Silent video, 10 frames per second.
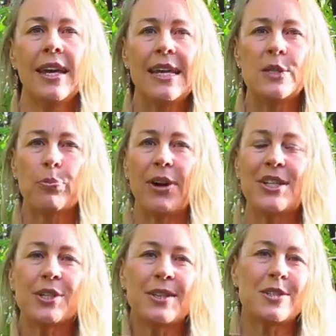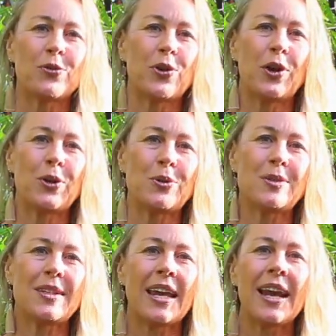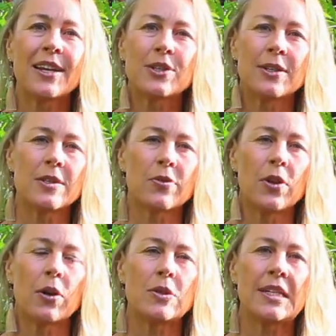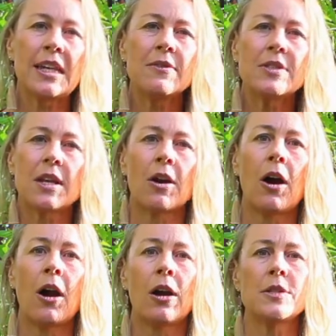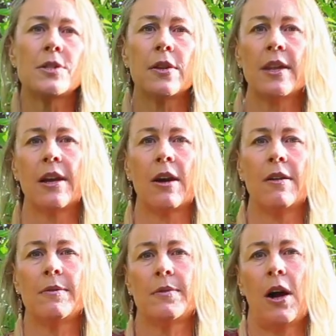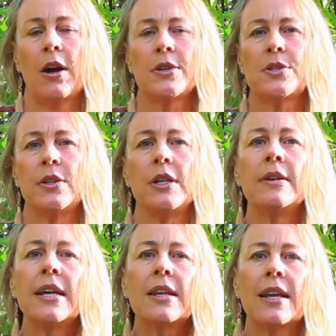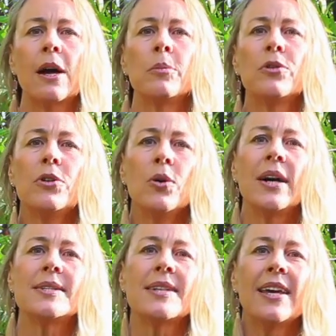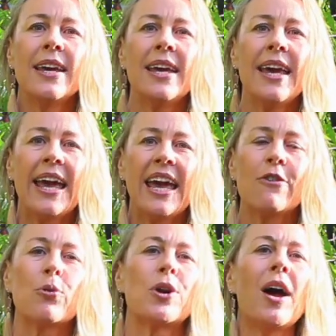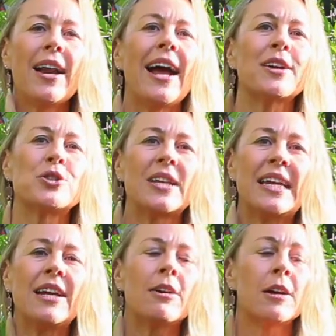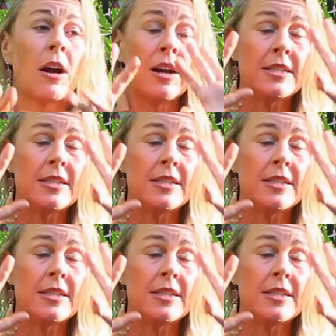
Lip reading: inspirations, for those connections, for those gifts that are ours to uniquely come through us. If we're not actually here and our